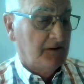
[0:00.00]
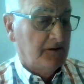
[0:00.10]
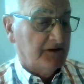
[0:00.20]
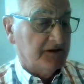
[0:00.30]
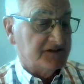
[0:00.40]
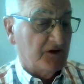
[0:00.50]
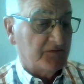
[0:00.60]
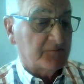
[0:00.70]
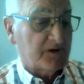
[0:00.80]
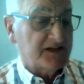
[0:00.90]
It is not the
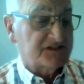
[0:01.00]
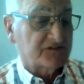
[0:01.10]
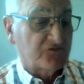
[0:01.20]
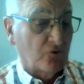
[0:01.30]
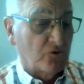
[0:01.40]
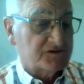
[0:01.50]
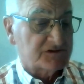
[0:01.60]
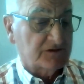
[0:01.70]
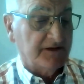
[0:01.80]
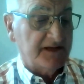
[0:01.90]
place of courts
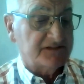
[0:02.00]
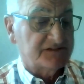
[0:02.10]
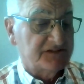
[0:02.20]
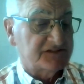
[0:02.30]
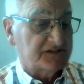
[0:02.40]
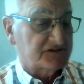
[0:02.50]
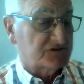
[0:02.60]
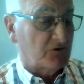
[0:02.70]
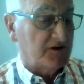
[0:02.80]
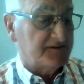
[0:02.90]
and agencies such as the
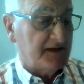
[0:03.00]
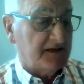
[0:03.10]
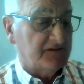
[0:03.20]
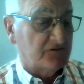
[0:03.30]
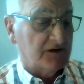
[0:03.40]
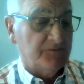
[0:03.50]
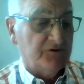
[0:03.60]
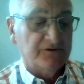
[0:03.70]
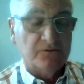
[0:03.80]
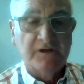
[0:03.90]
Waitangi
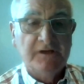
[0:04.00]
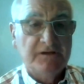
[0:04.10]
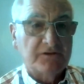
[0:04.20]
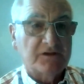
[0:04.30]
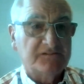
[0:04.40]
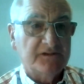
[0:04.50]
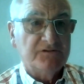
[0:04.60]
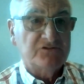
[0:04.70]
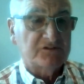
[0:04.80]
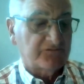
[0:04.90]
Tribunal to continue
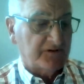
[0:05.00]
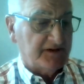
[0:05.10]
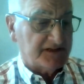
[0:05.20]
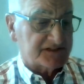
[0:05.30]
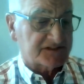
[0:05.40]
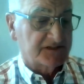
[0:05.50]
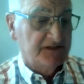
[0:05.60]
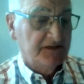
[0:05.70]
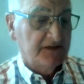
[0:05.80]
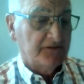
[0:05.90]
to finesse
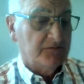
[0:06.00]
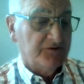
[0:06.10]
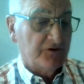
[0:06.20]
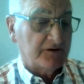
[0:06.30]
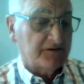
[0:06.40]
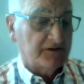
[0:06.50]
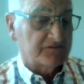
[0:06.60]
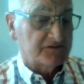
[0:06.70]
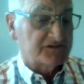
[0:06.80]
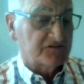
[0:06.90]
the minority
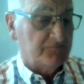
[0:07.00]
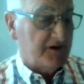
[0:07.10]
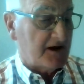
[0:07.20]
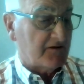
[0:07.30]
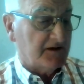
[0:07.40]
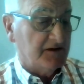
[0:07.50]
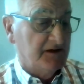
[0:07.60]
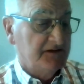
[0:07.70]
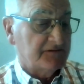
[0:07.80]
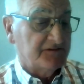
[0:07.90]
interests of Maori
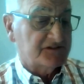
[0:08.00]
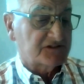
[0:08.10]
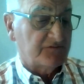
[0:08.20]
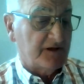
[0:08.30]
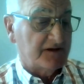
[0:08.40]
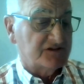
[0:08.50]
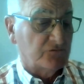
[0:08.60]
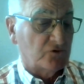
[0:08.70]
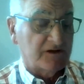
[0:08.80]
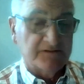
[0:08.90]
to the disadvantage of
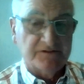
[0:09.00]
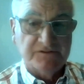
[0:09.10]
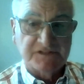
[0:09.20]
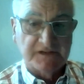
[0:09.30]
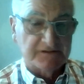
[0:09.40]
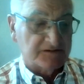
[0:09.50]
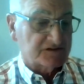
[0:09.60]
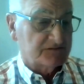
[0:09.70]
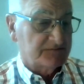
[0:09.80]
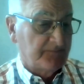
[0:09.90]
all other New Zealanders.
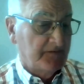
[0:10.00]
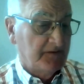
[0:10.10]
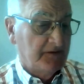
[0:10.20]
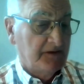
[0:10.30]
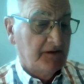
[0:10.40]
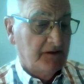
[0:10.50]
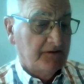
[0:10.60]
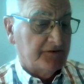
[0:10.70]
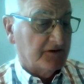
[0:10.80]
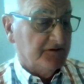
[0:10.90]
To
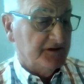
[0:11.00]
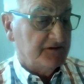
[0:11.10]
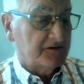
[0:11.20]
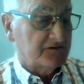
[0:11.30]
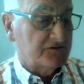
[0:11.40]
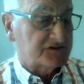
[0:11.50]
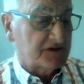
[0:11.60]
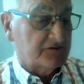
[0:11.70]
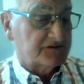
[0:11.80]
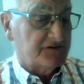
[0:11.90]
continue to do so
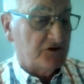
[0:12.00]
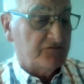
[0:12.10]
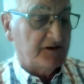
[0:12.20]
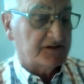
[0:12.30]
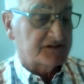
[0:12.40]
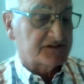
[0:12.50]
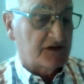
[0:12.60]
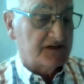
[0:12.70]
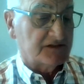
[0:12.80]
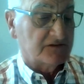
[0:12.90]
is an overt exercise
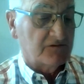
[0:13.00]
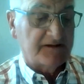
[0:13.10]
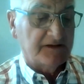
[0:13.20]
in granting an